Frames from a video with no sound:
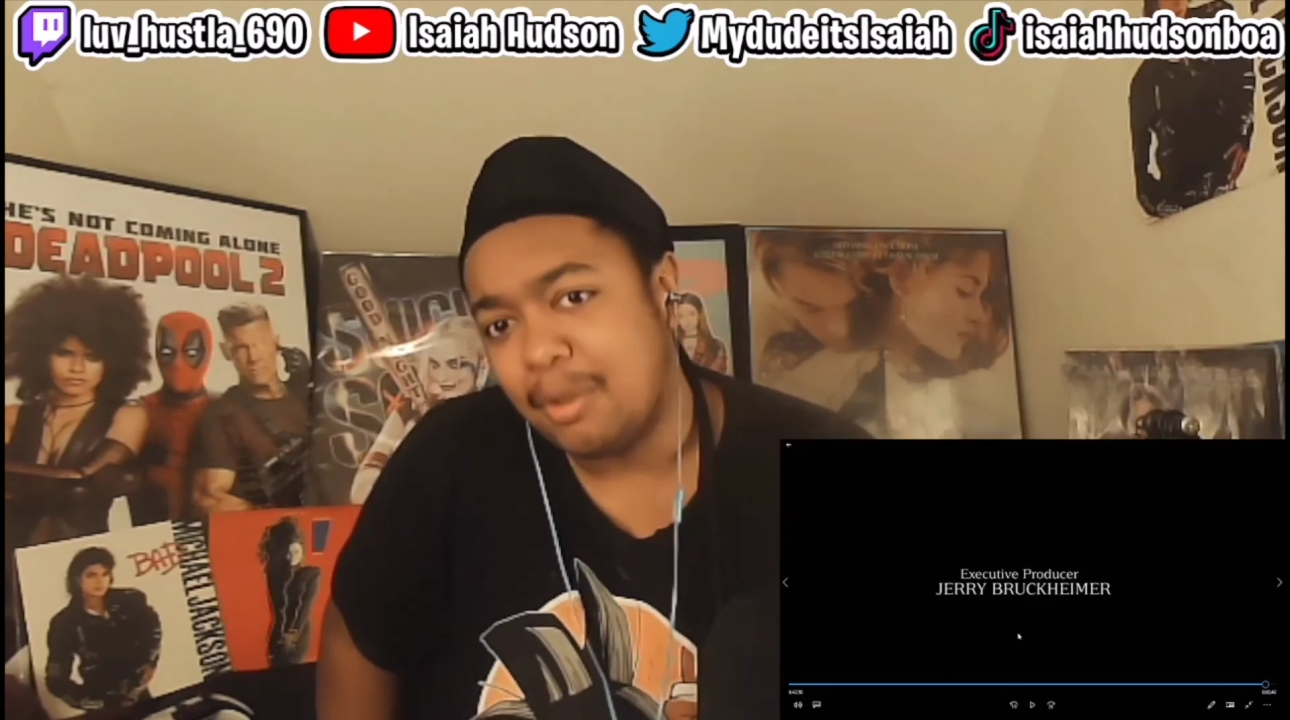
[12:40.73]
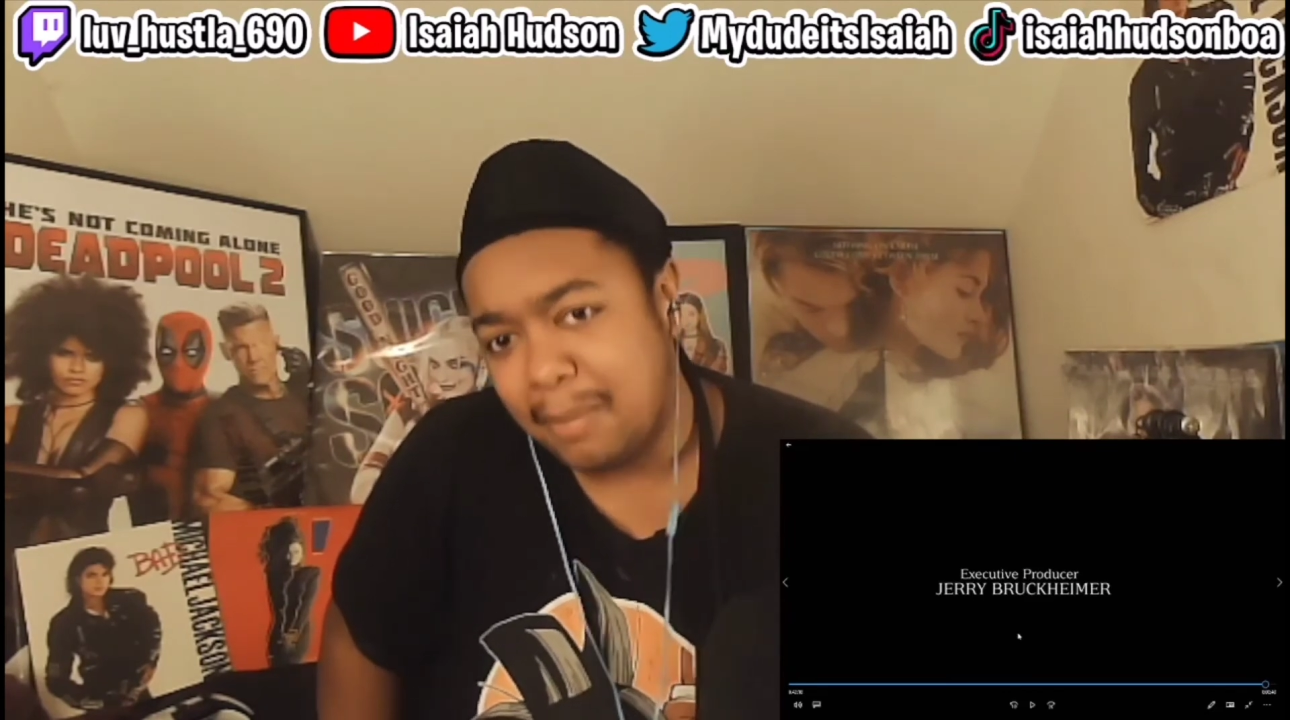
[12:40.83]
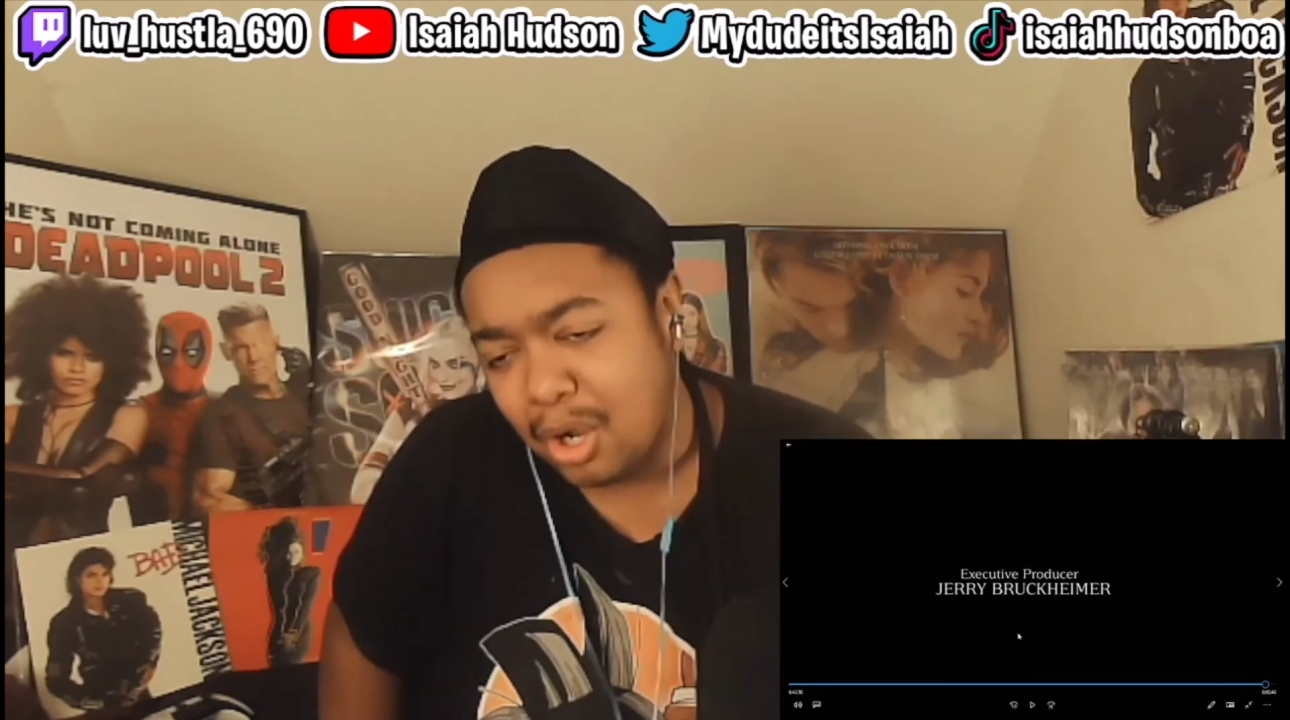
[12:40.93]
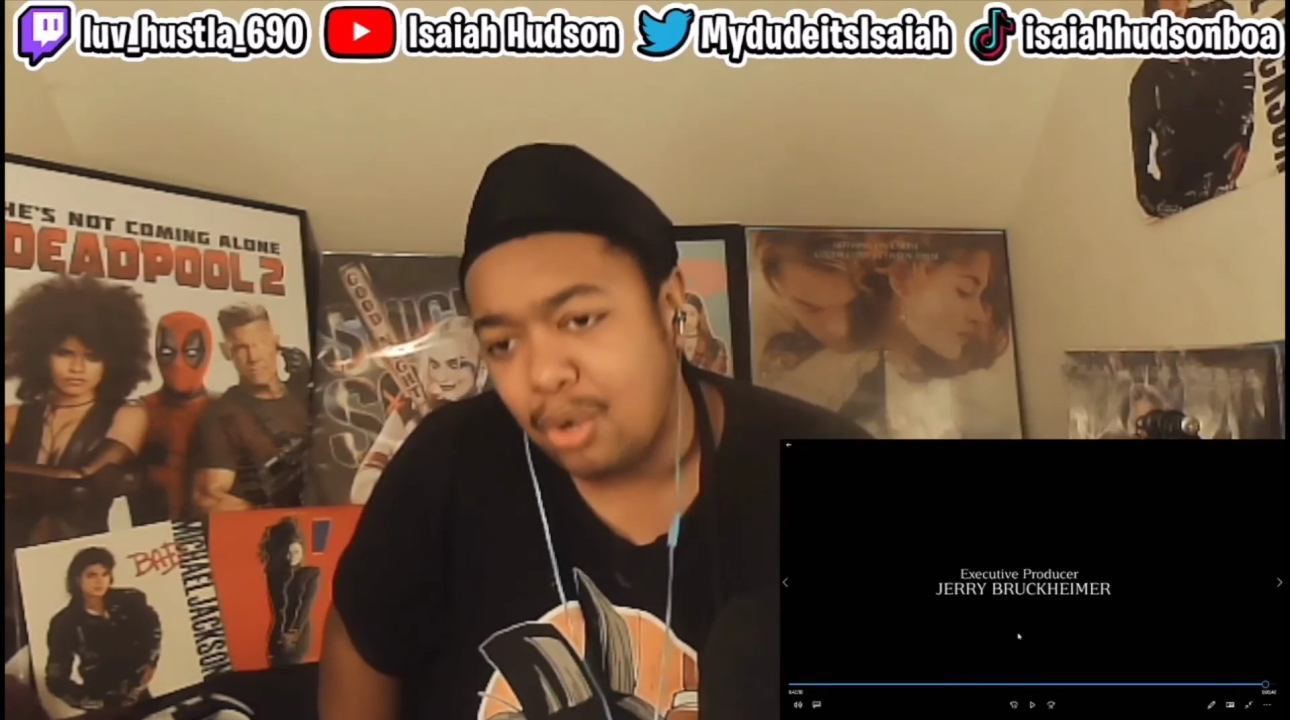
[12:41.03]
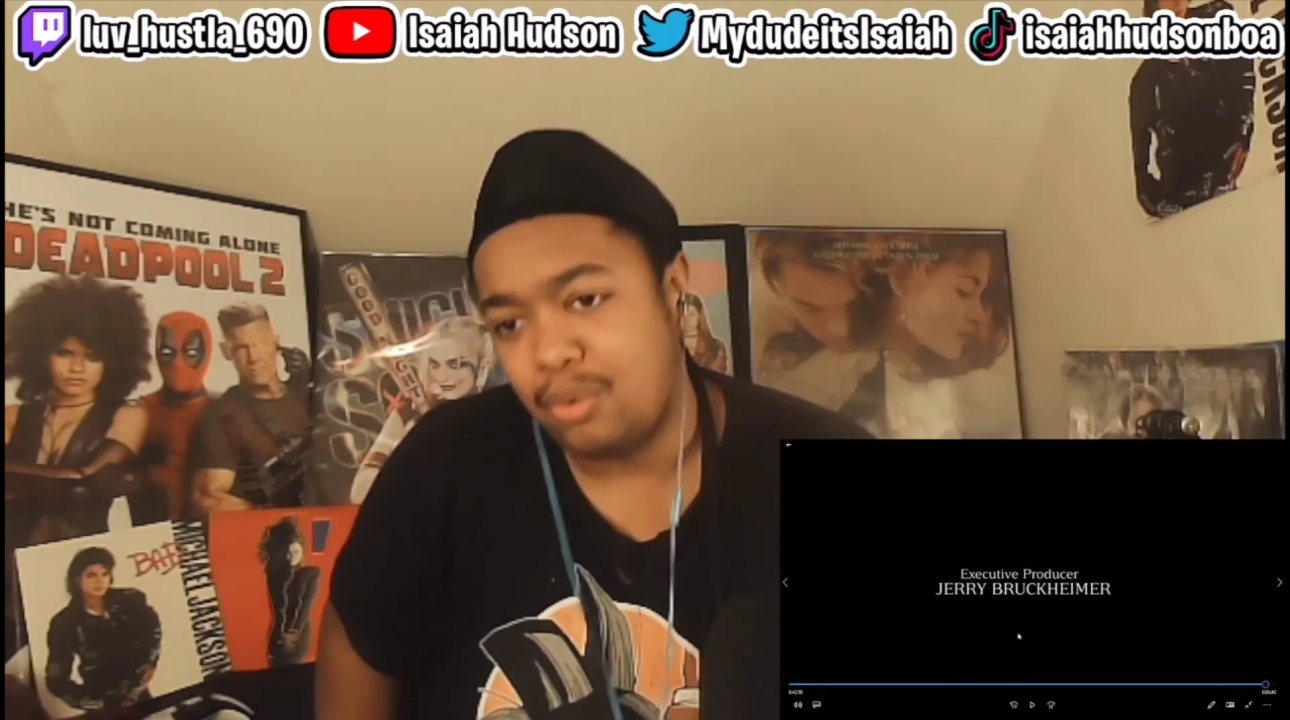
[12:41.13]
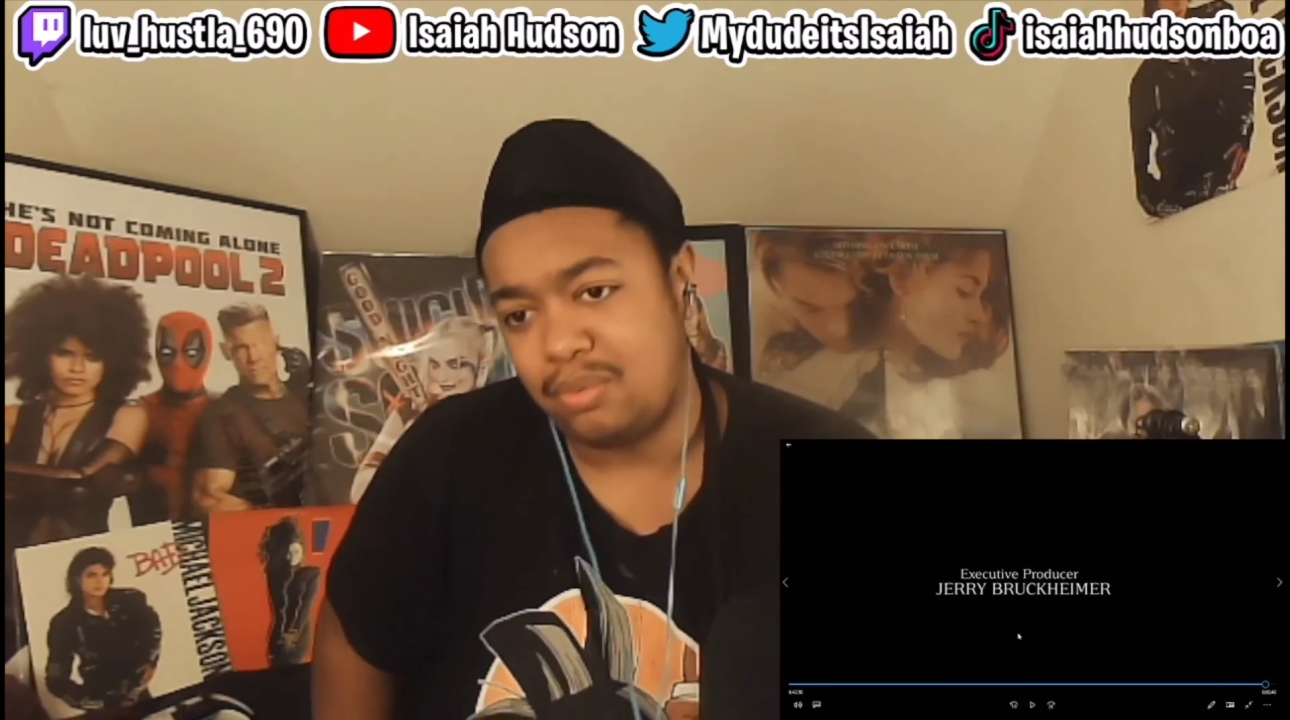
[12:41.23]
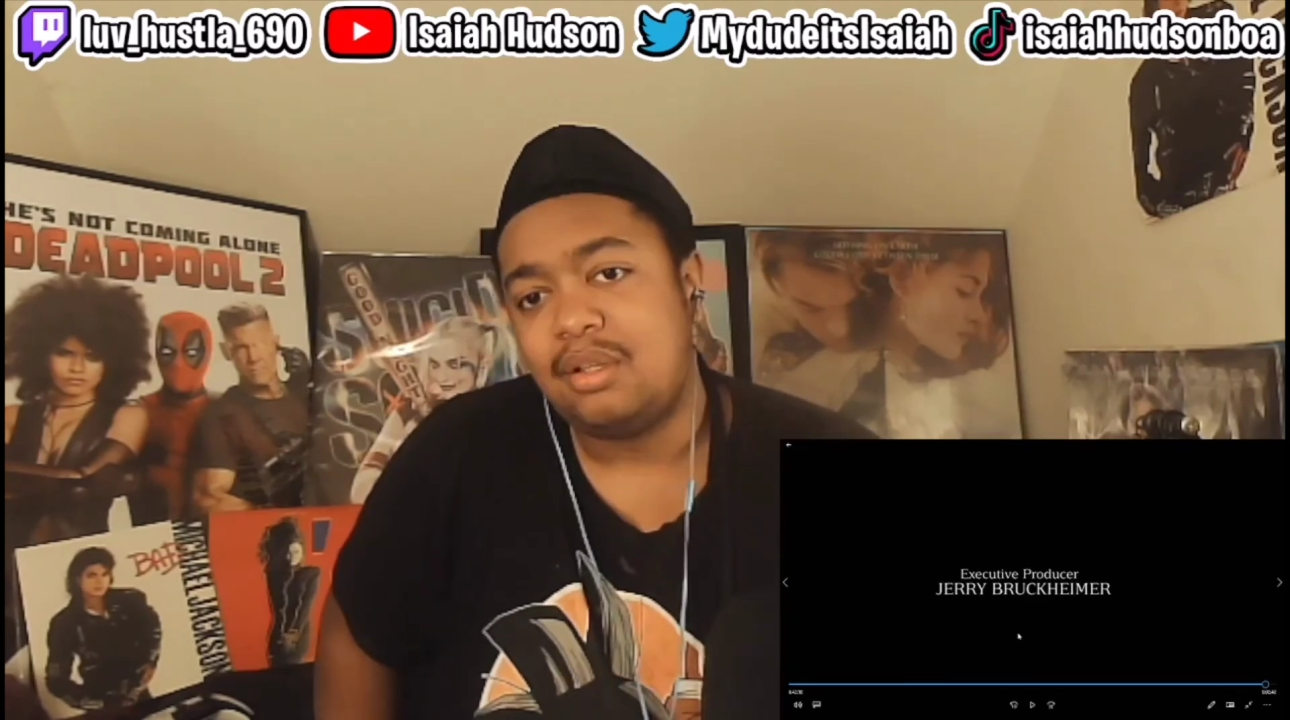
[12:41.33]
bone